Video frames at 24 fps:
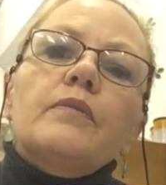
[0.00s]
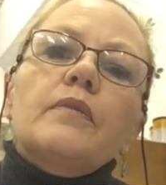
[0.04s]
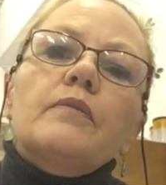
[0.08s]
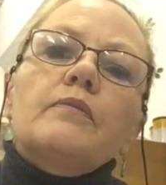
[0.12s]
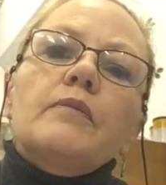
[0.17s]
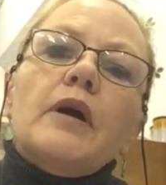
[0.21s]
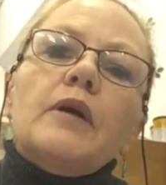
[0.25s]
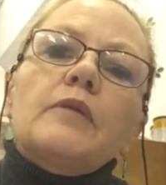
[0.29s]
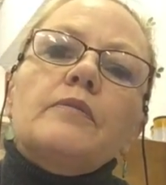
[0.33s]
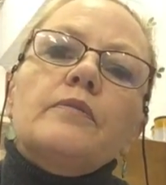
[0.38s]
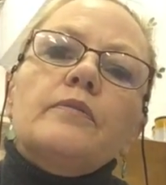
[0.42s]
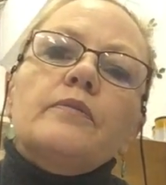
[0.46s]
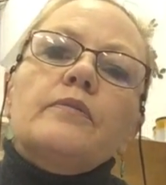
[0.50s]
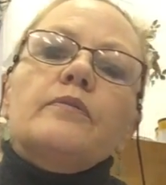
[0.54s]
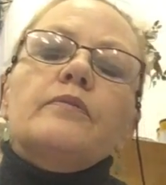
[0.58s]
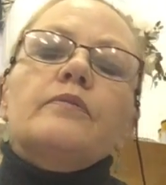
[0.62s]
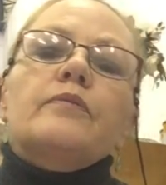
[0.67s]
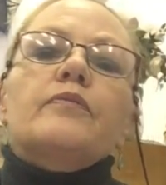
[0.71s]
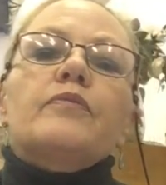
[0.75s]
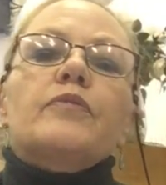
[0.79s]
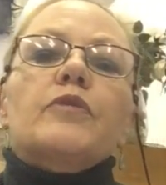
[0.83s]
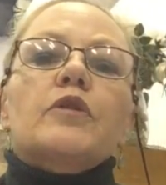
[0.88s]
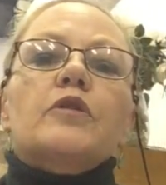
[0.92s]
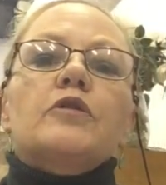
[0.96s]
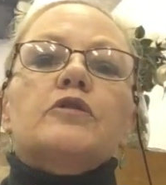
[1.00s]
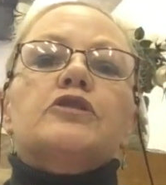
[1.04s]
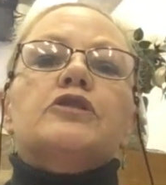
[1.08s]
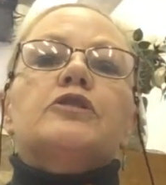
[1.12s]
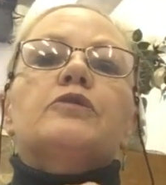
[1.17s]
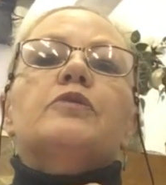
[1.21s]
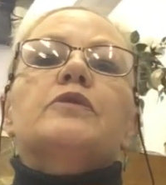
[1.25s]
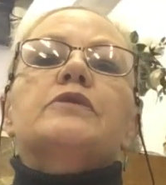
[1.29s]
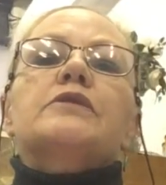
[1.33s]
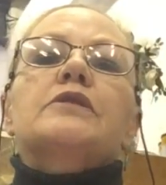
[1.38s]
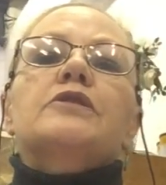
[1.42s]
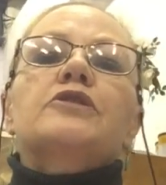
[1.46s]
my
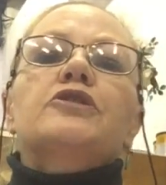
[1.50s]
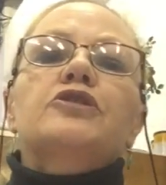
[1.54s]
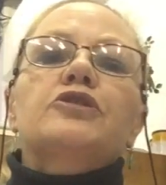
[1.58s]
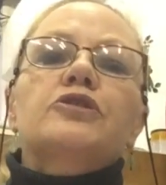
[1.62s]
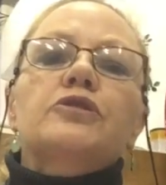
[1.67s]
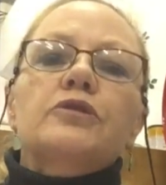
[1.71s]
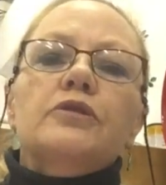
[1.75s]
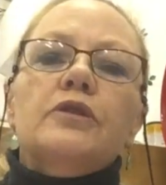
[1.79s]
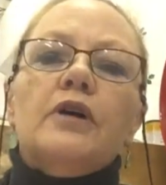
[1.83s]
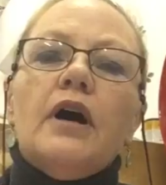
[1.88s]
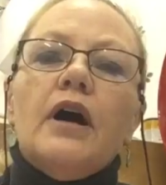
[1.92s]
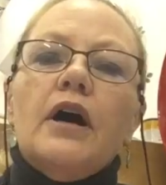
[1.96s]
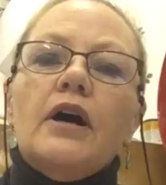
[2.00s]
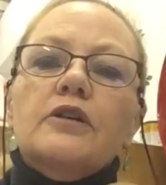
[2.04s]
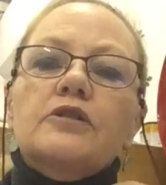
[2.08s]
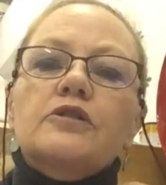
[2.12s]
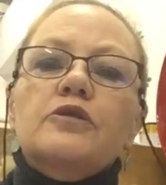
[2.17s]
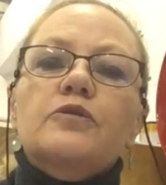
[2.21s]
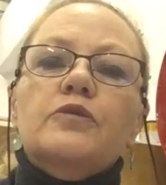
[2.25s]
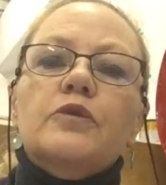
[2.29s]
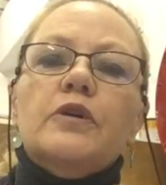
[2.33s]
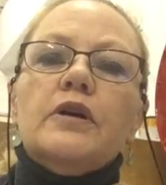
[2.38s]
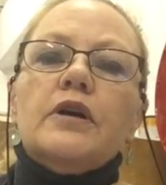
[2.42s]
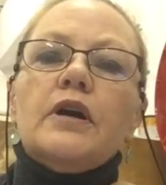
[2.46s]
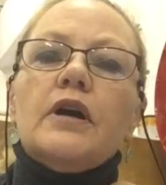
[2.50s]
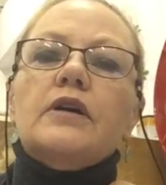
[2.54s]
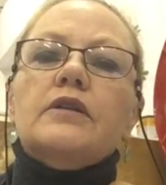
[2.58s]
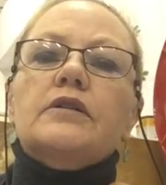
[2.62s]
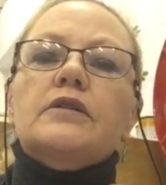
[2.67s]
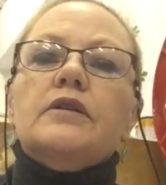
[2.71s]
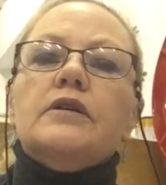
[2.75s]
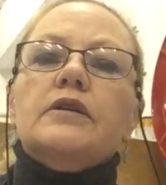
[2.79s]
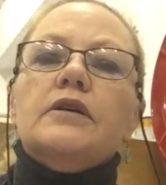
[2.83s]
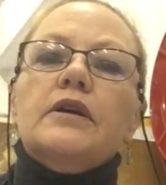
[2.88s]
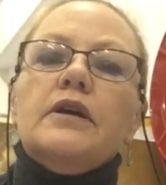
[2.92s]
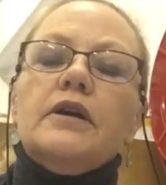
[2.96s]
she wasn't sure how to work
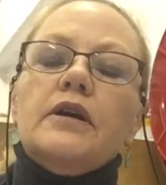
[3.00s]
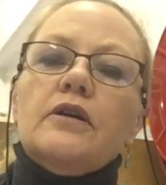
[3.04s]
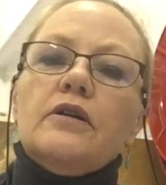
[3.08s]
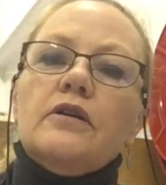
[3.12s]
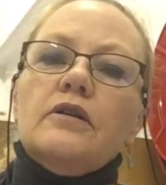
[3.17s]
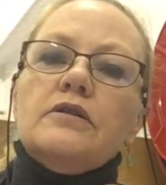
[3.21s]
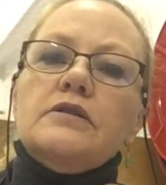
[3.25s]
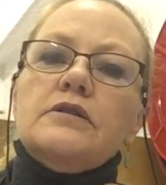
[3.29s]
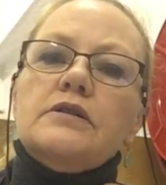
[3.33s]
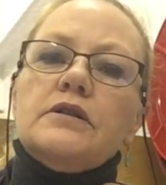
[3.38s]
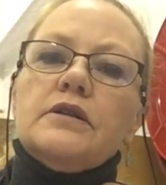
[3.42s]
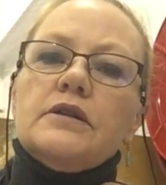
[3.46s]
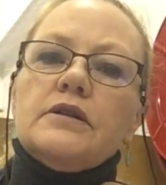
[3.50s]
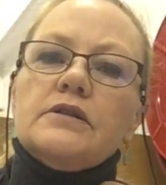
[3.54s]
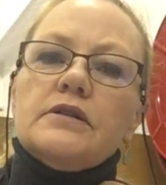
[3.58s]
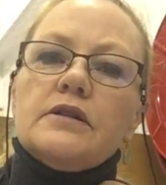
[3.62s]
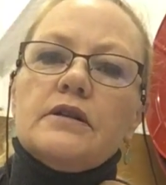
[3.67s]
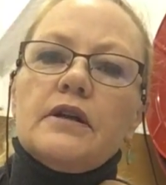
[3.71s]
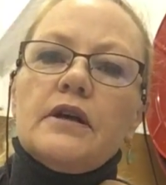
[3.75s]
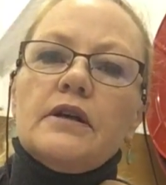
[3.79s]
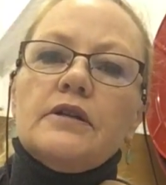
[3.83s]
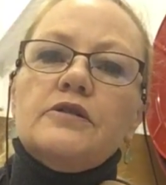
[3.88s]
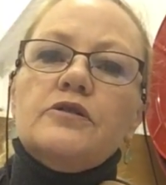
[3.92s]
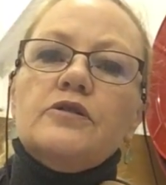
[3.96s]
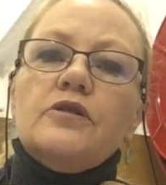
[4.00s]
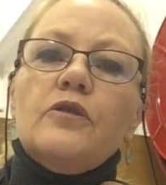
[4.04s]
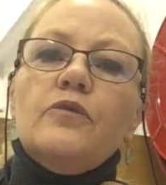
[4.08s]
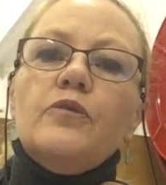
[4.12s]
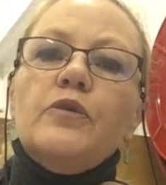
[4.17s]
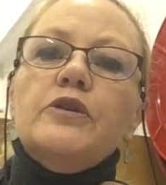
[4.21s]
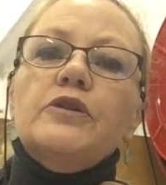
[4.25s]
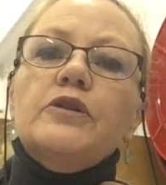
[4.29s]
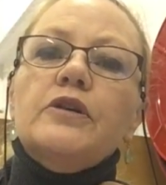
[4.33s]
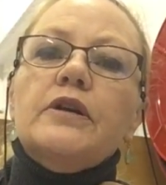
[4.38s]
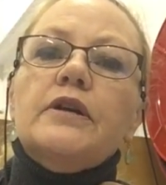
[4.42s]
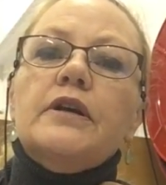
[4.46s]
out the ink costings and that. So
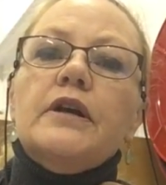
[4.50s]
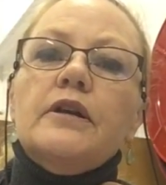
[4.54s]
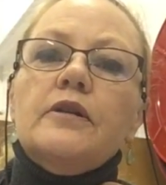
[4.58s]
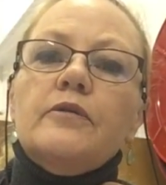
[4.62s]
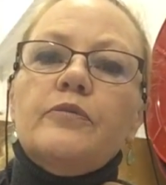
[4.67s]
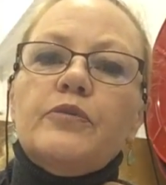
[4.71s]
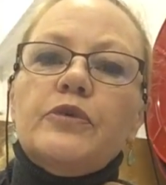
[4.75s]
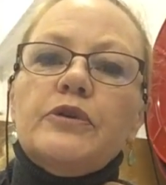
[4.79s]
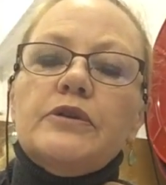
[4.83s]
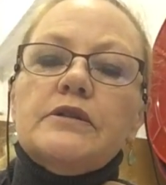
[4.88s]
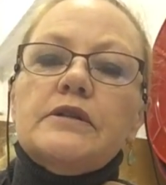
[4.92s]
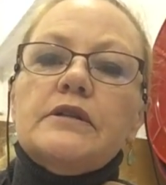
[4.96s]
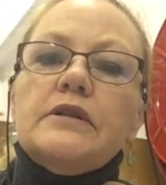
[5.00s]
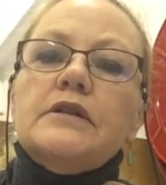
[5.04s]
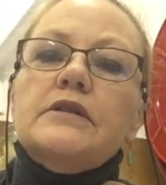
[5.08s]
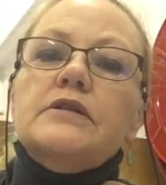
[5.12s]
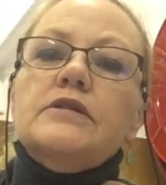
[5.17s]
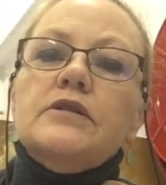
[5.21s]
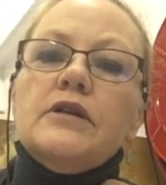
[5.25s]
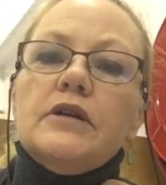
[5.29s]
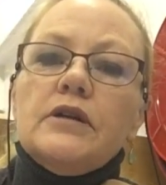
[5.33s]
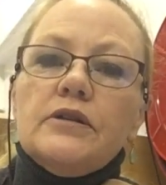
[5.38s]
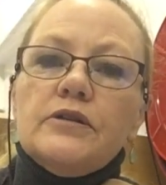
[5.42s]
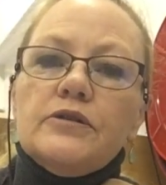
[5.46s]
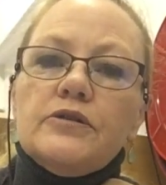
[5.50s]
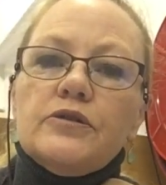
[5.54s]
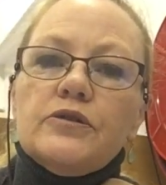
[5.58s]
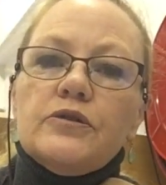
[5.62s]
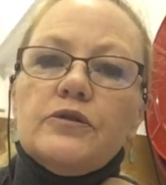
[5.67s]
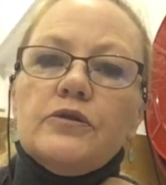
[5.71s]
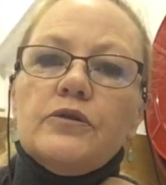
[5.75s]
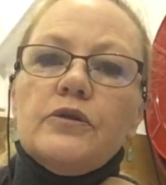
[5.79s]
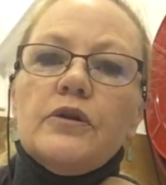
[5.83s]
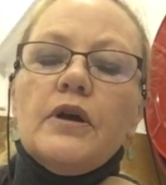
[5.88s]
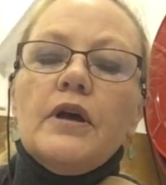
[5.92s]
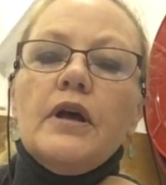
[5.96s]
when you get a printer, it tells
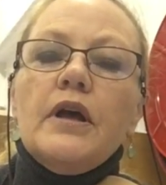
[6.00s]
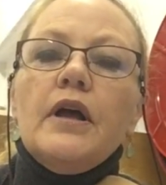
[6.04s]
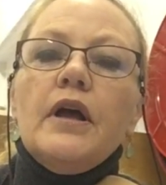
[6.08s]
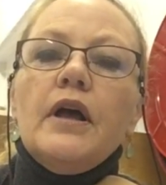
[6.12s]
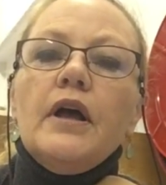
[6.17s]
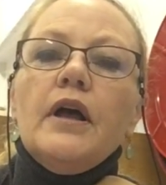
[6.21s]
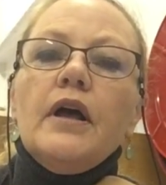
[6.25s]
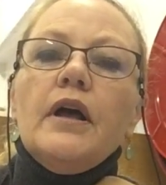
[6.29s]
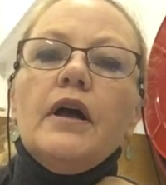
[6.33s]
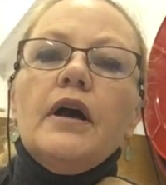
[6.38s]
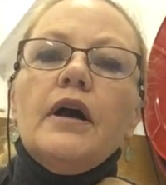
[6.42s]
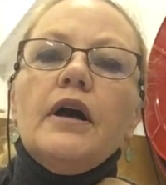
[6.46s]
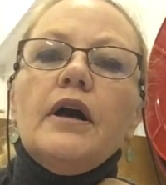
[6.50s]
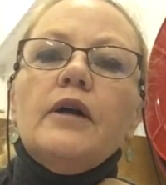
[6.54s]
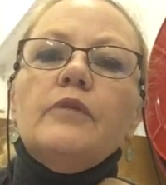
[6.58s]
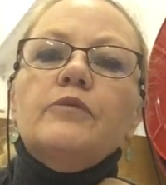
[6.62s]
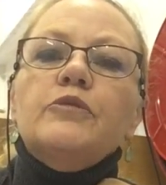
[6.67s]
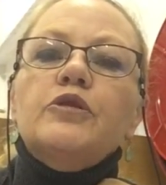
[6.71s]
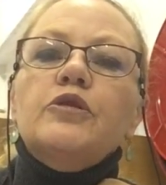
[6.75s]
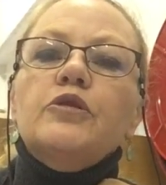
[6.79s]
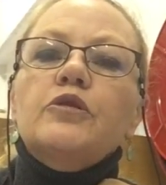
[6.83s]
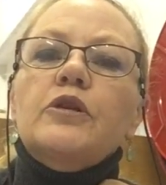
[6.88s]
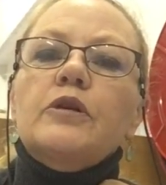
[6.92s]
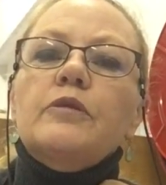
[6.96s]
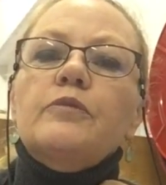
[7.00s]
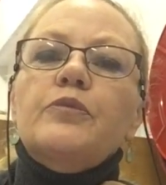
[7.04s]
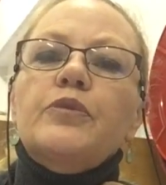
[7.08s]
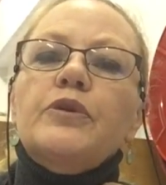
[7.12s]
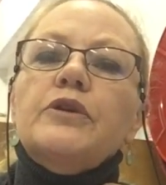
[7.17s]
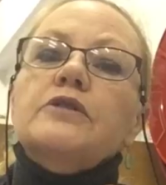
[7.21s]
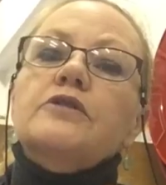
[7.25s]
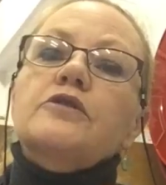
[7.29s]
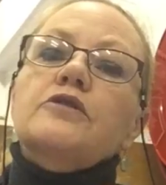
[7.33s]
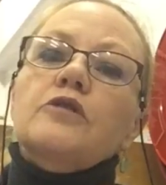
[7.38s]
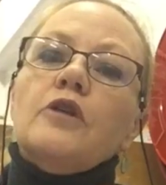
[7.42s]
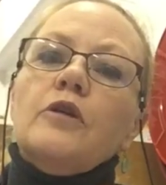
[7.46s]
you you can
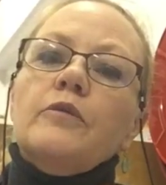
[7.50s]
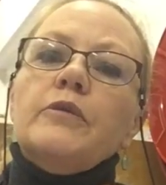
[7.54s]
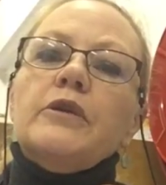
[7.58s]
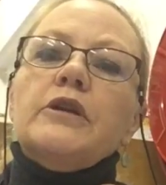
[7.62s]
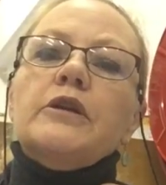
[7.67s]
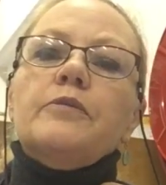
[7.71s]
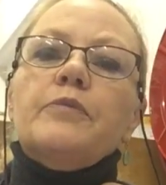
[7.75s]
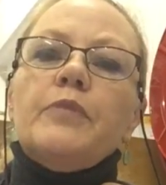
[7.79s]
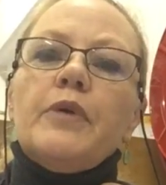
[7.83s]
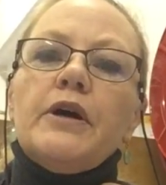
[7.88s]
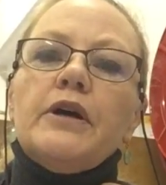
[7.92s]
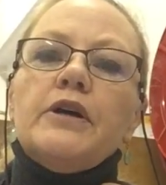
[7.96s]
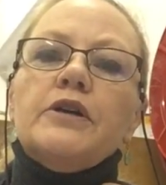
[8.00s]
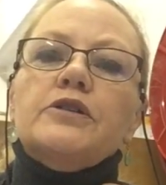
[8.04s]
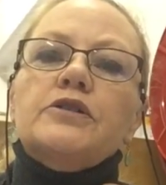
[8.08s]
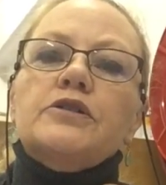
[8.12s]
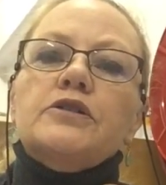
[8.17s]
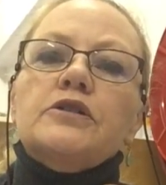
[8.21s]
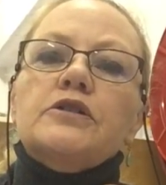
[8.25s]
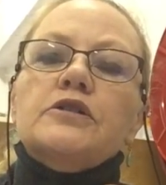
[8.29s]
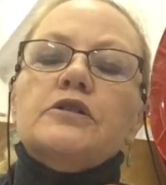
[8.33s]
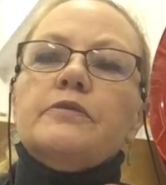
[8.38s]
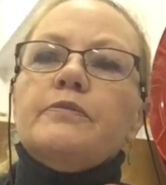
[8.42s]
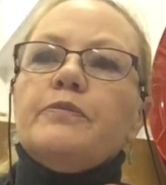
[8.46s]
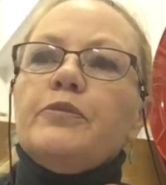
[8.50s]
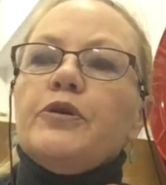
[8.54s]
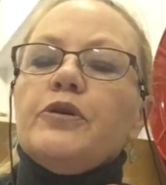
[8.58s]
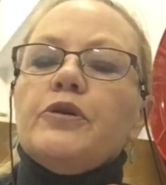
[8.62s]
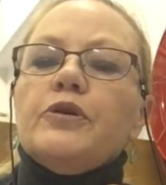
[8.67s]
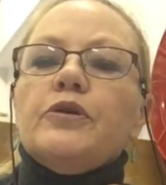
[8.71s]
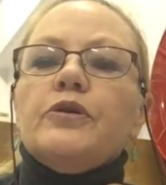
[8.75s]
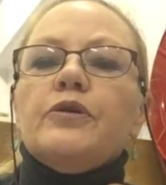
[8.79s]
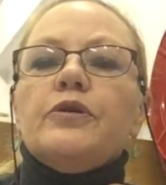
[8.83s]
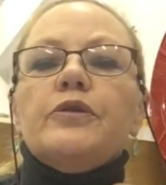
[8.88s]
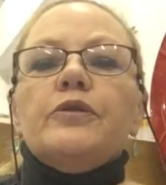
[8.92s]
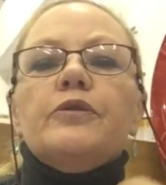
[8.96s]
print so many pages
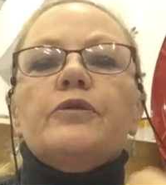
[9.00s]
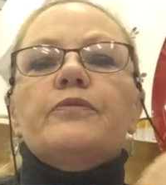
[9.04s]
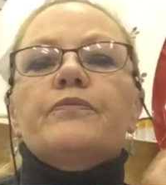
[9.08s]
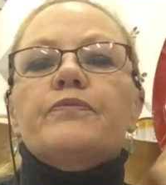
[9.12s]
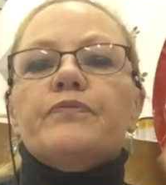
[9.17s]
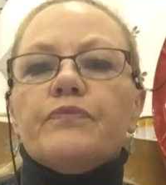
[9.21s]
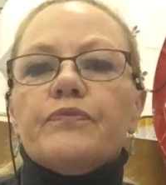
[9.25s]
for